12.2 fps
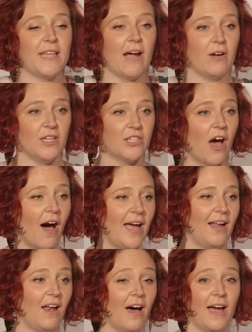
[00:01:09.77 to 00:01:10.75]
their
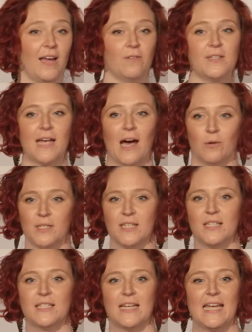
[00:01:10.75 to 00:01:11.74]
entire lives out
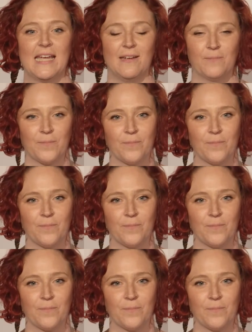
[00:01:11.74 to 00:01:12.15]
at sea.